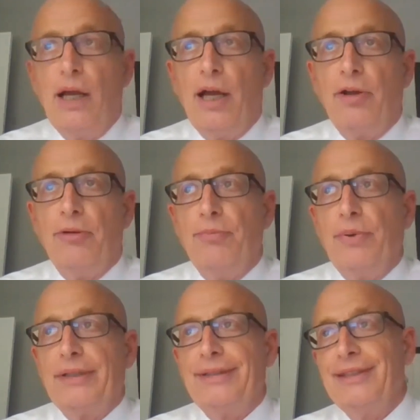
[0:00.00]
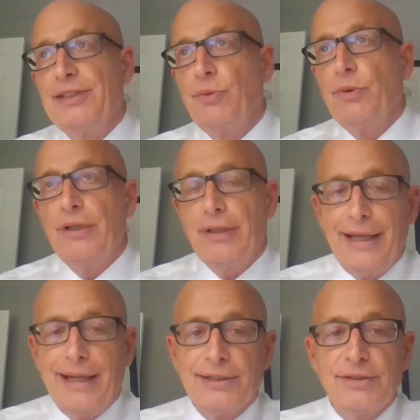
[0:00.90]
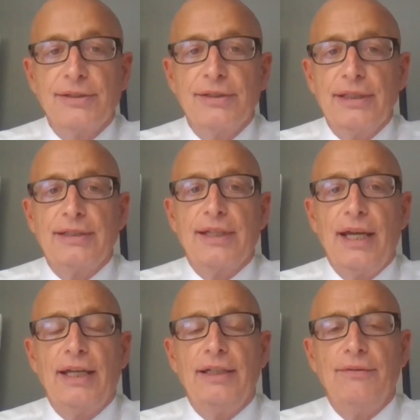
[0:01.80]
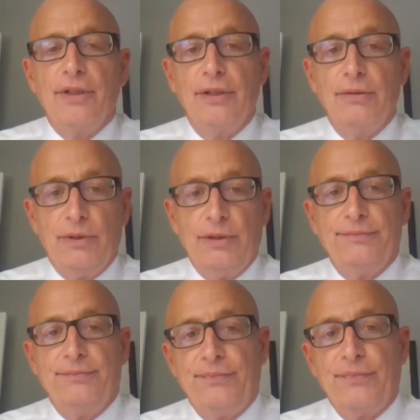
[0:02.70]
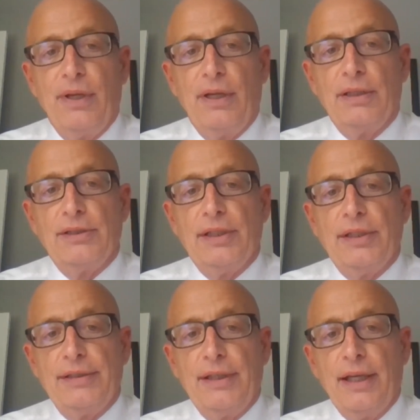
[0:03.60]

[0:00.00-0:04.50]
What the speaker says: But this one actually is kind of a good one because it